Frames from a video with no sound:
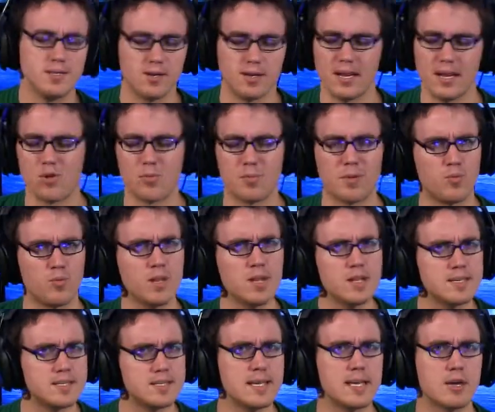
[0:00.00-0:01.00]
You can either be
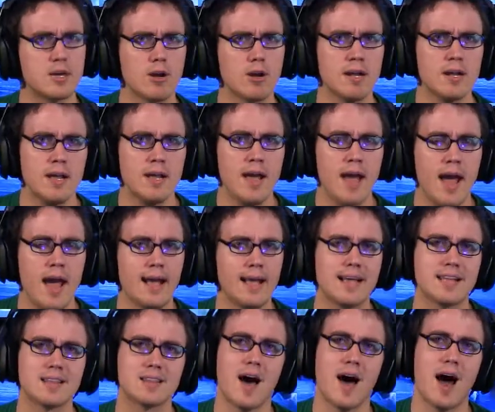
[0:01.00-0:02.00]
really secret and
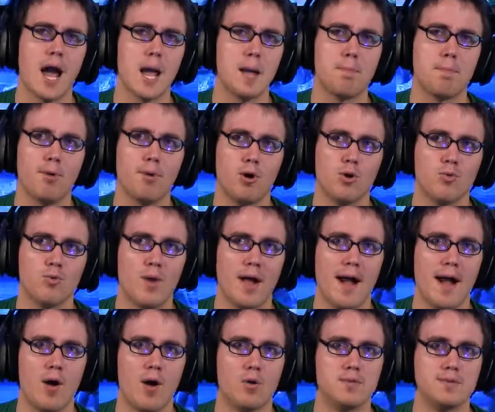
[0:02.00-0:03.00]
get the hype
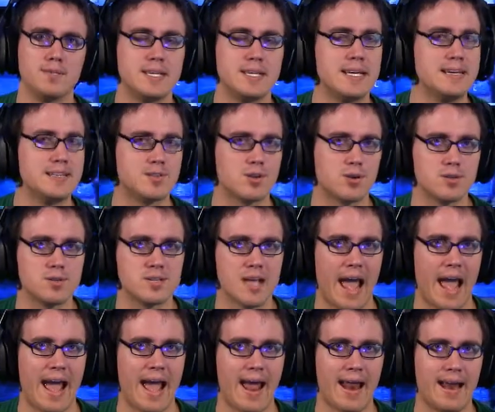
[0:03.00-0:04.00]
around teasers
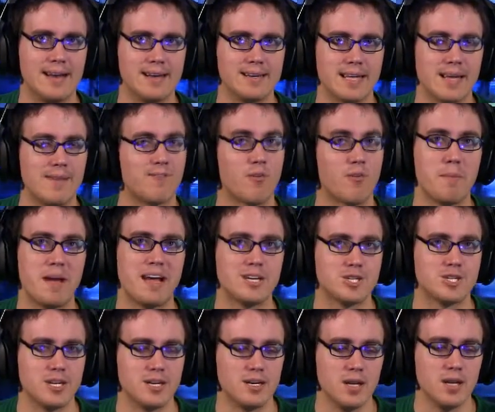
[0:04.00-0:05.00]
and
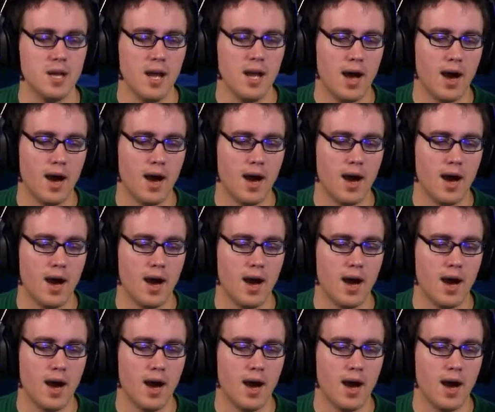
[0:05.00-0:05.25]
information,